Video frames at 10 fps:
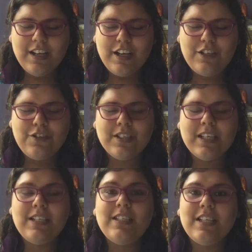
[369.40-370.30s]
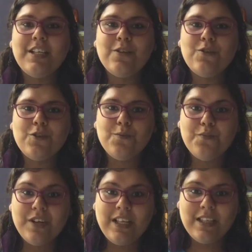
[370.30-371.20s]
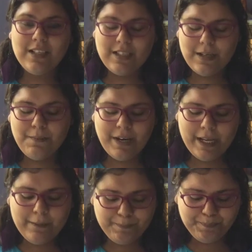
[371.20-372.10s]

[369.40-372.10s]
And just continue to breathe deeply